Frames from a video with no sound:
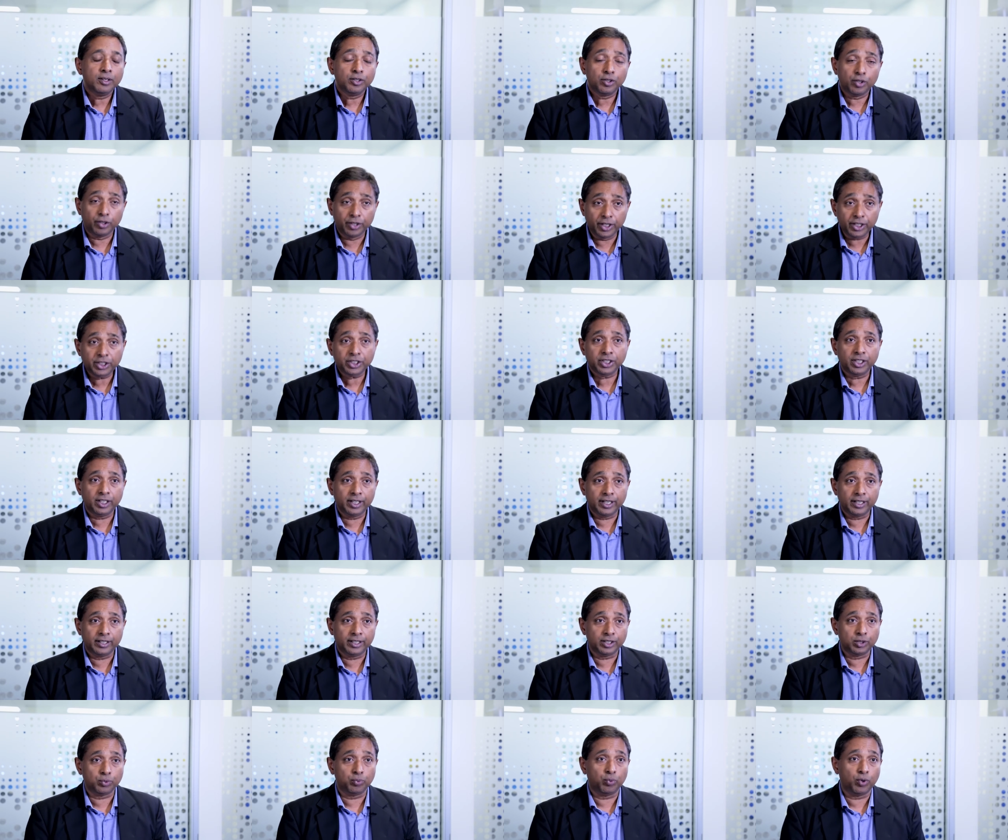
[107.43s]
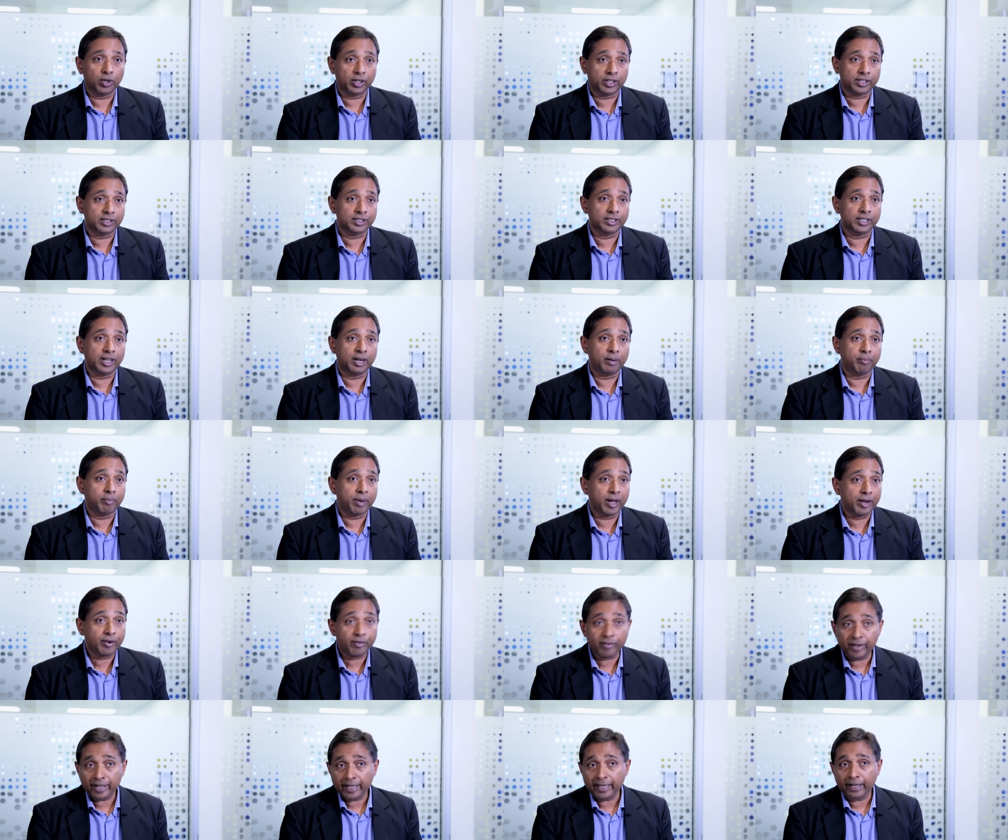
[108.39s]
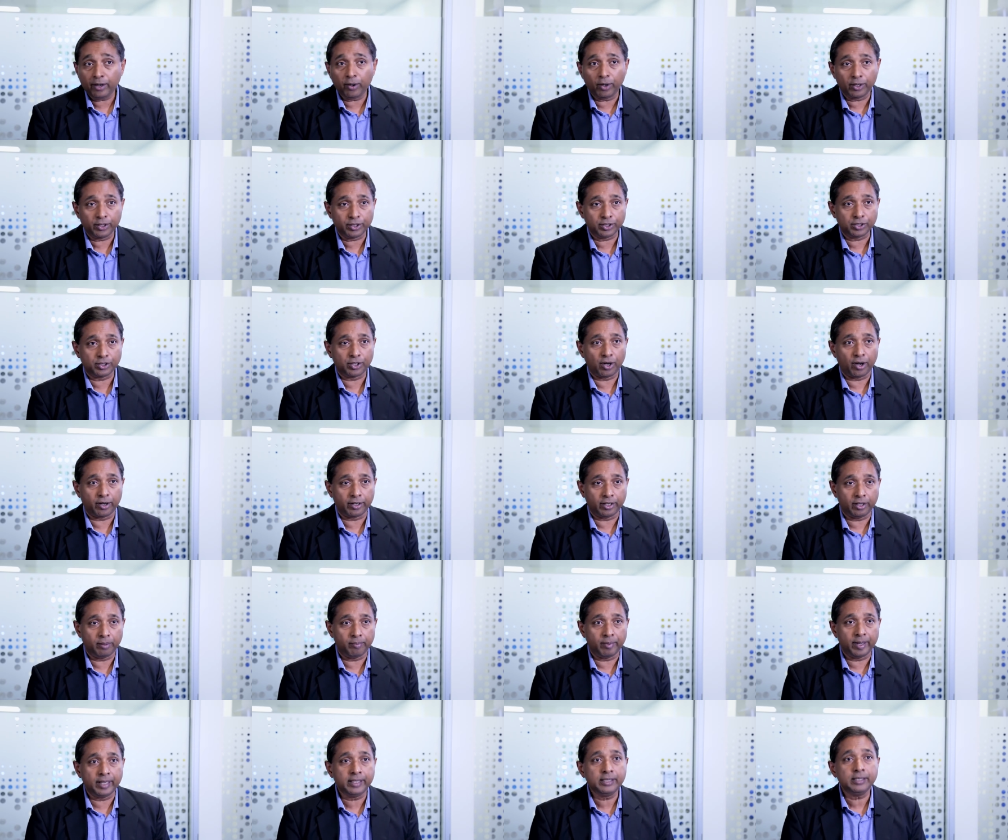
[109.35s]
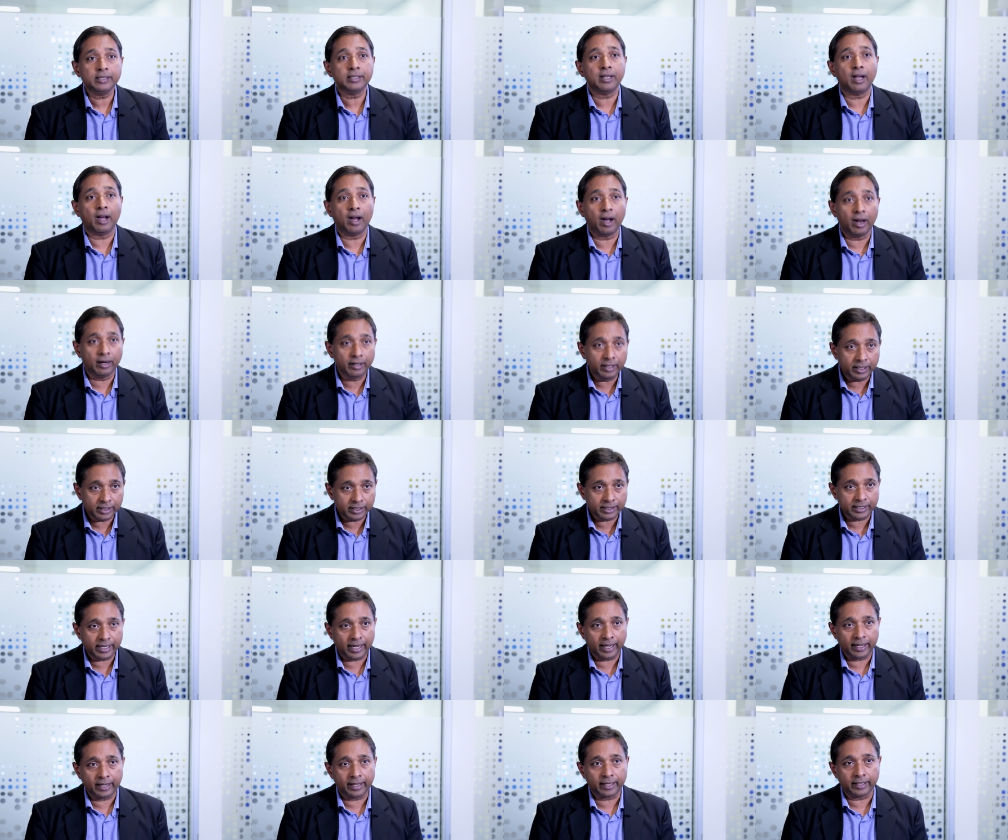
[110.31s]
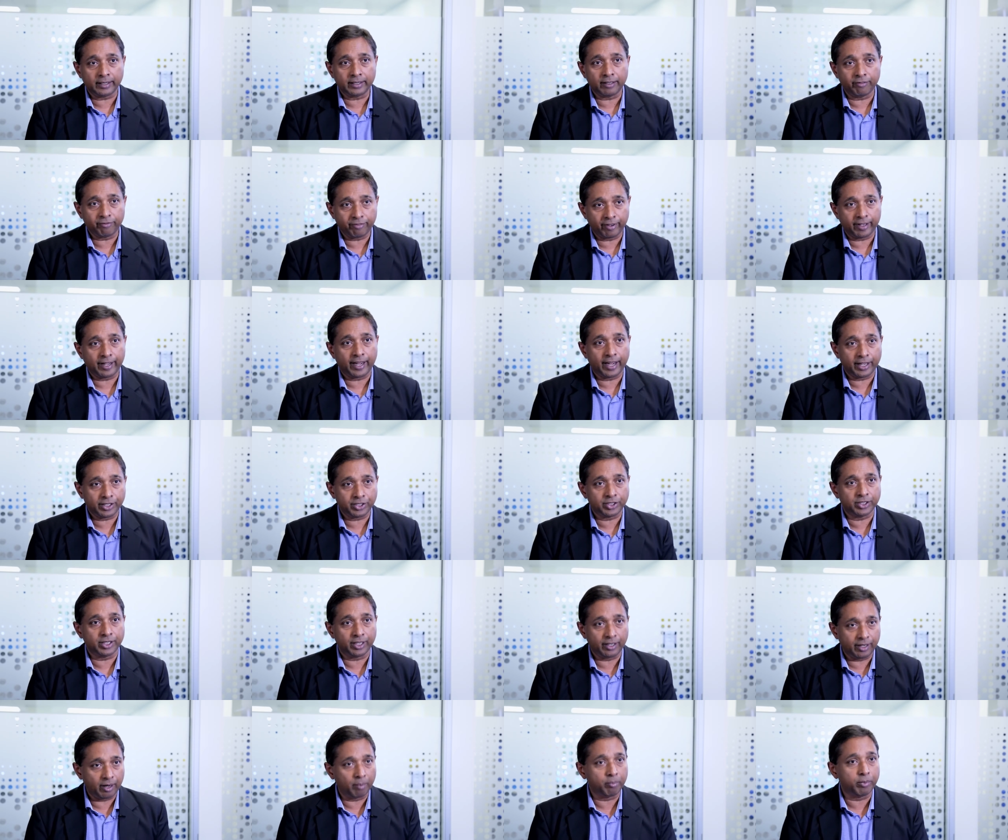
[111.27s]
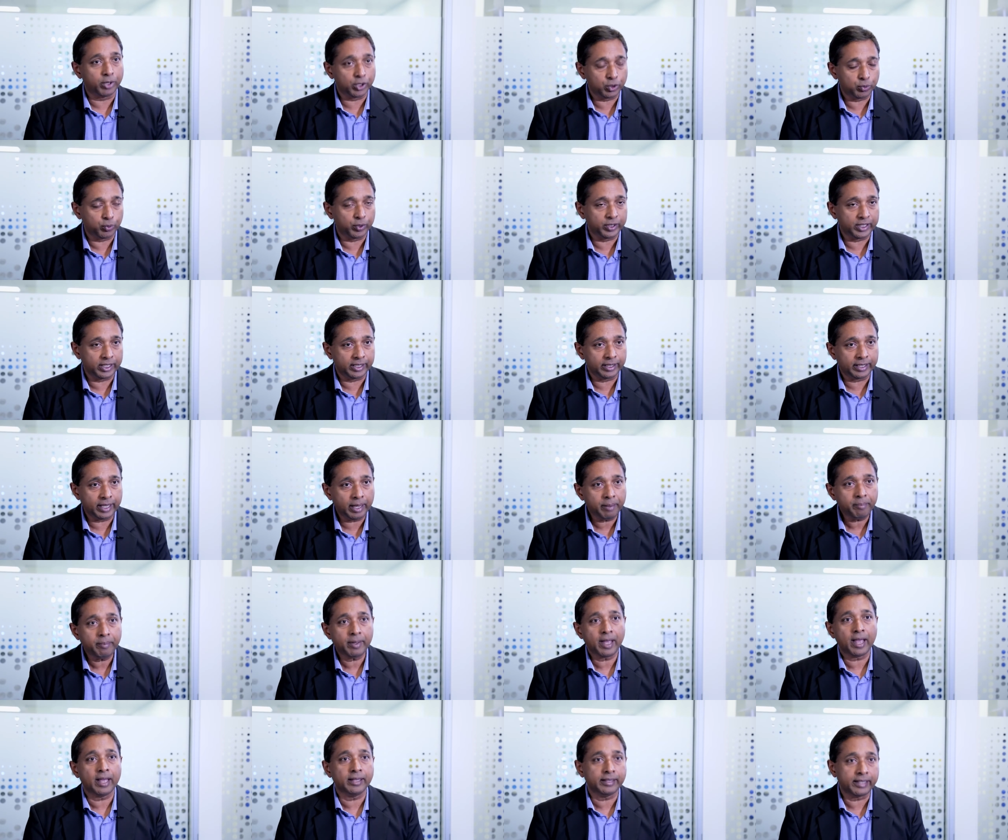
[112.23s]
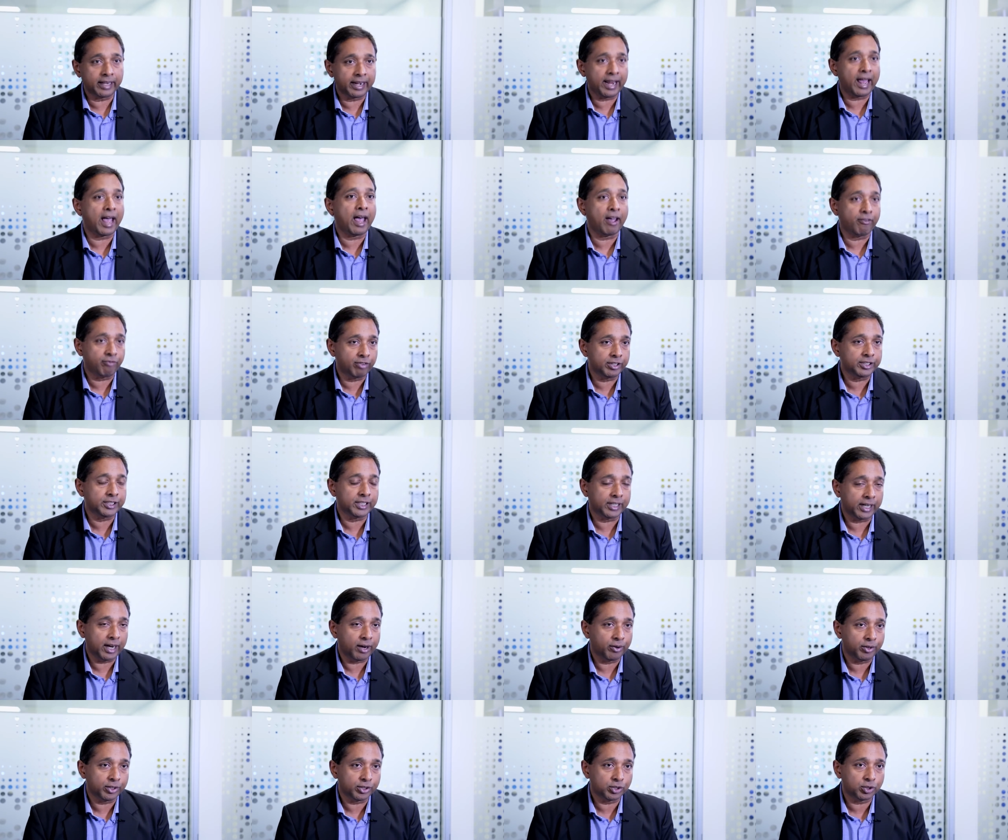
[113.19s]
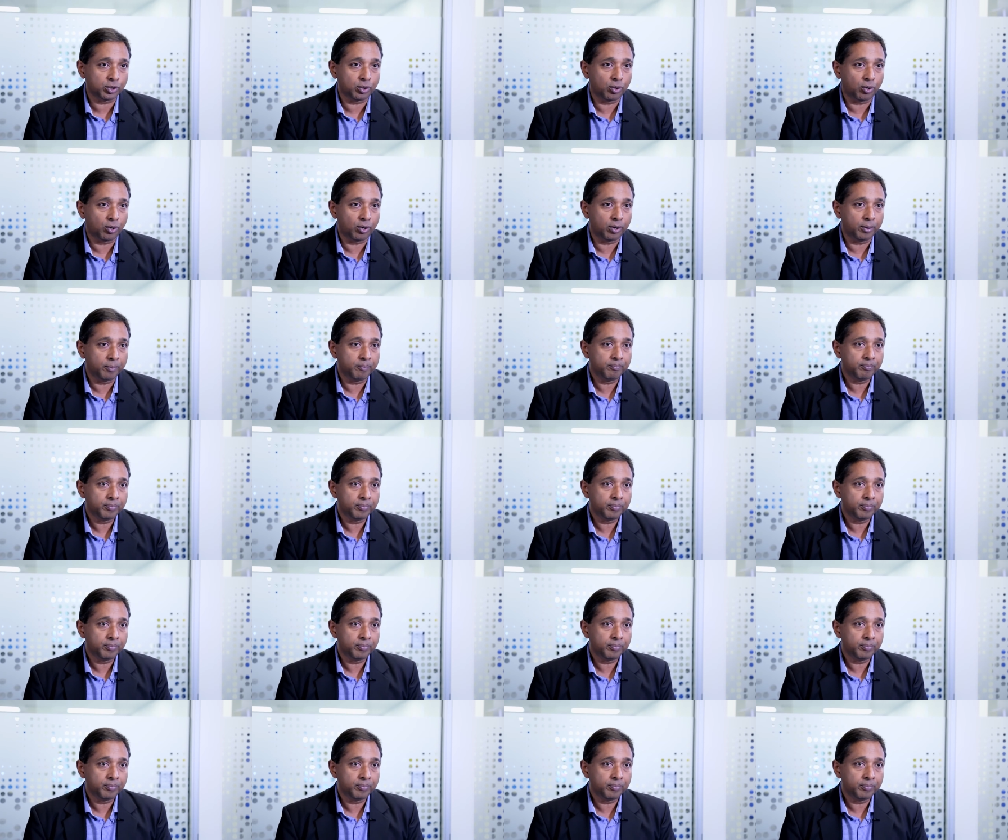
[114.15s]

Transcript: Traditionally, this work is done by reading all those documents, understanding the financial numbers within them, and then averaging out a score.